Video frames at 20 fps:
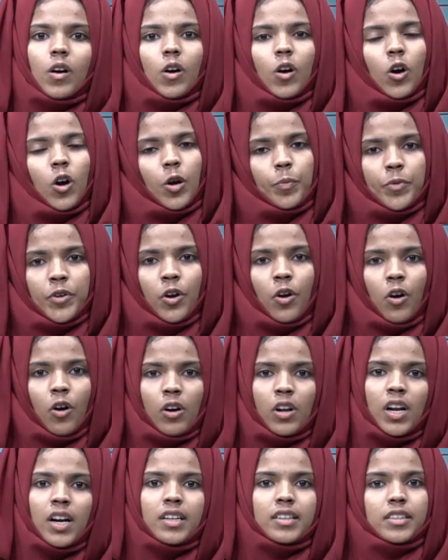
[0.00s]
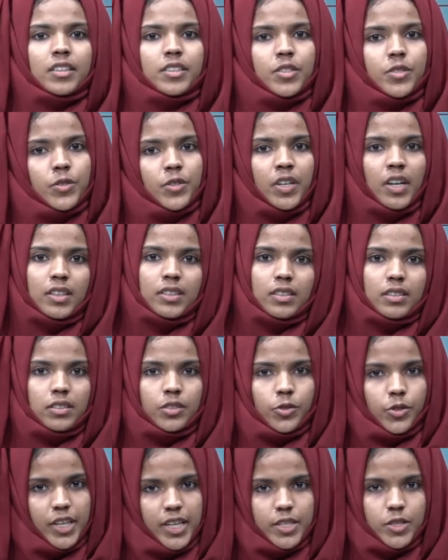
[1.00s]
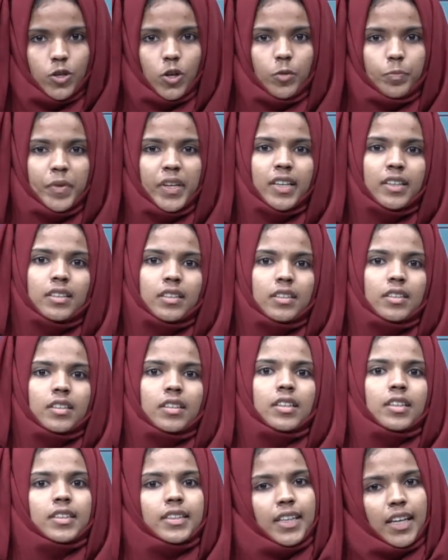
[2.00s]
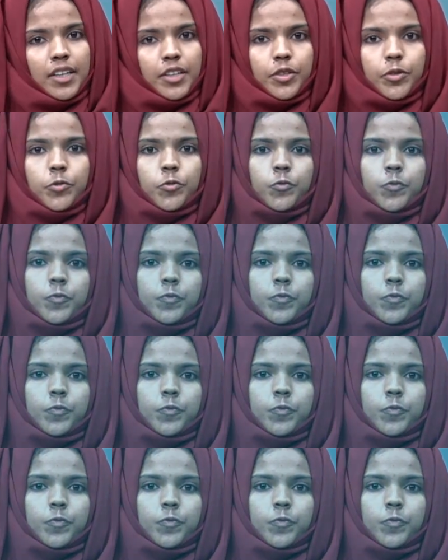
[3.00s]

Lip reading: Hope you all understood today's topic. Thank you.